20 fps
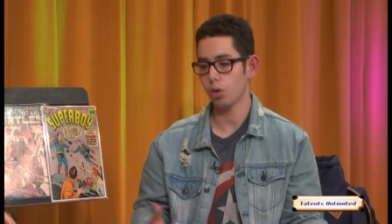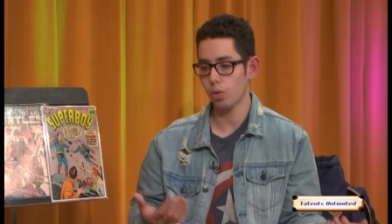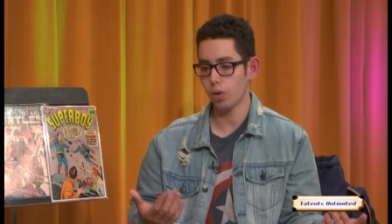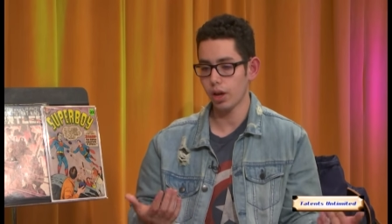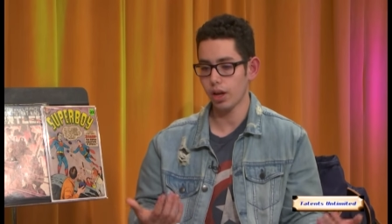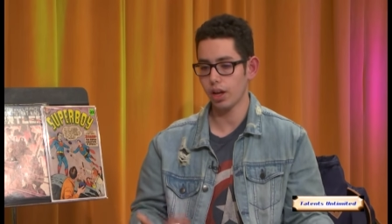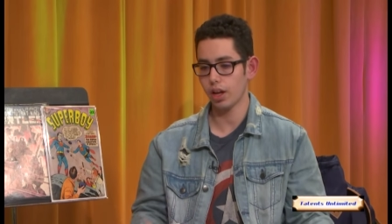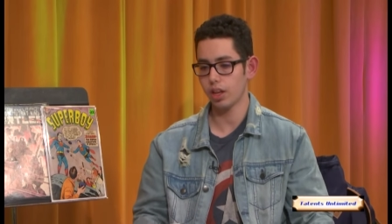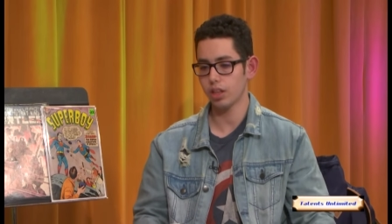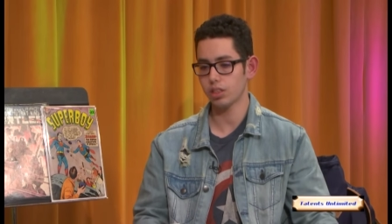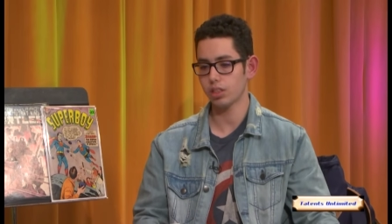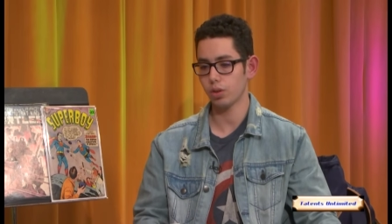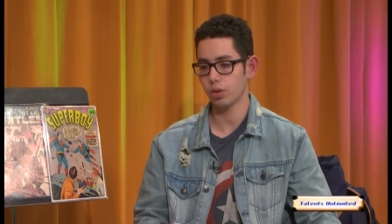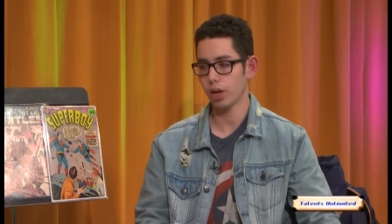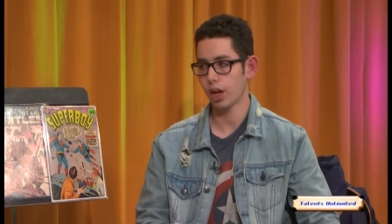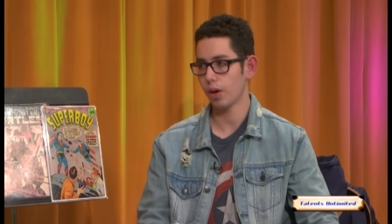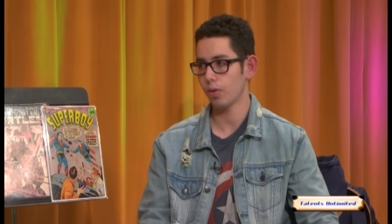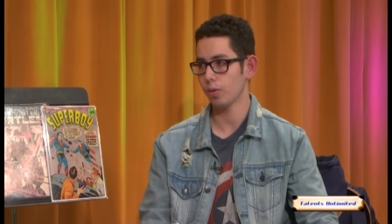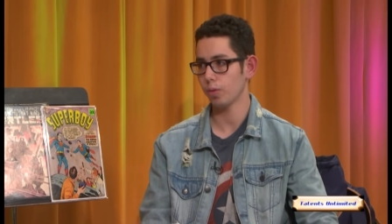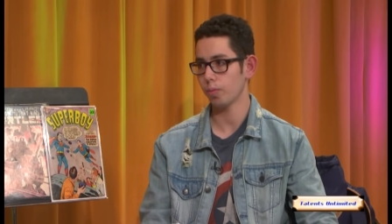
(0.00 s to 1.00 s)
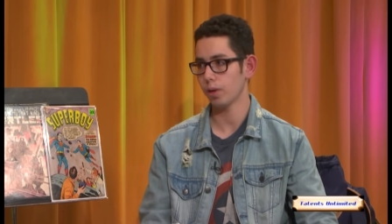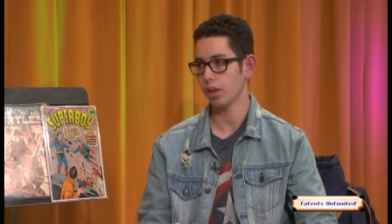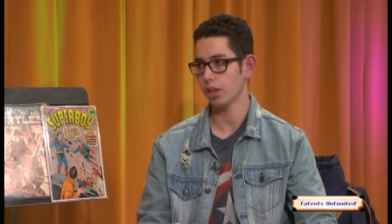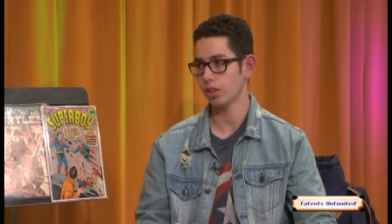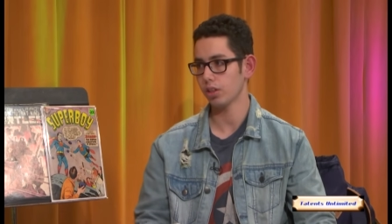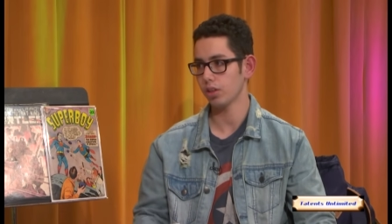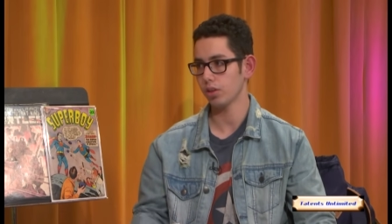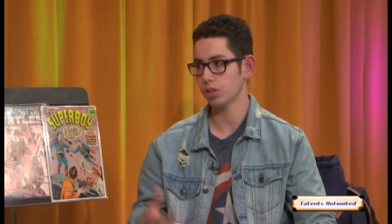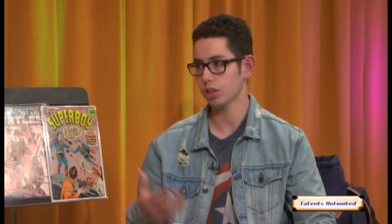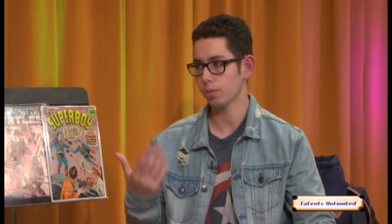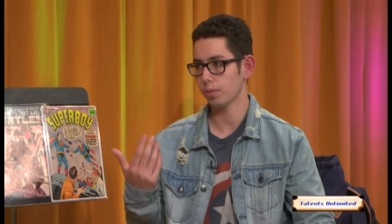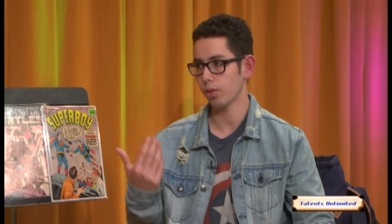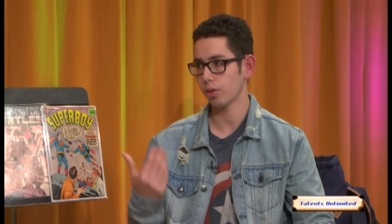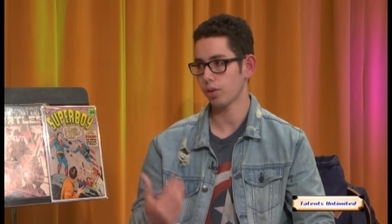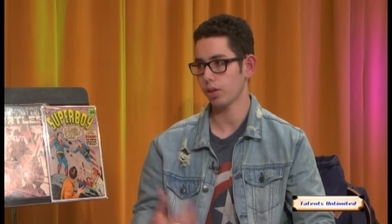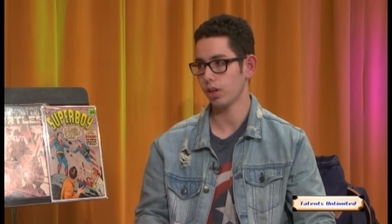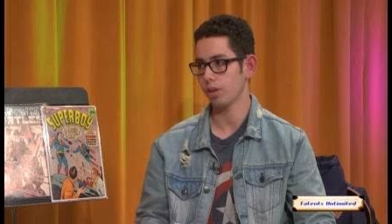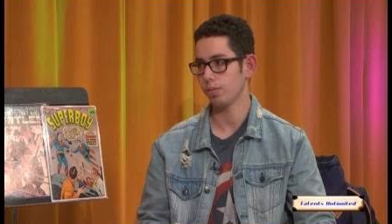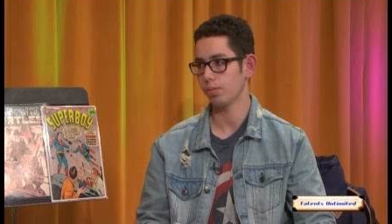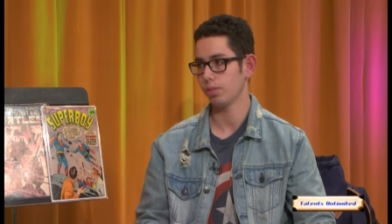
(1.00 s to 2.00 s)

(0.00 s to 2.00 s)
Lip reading: away. It's okay. We'll make a deal some other time.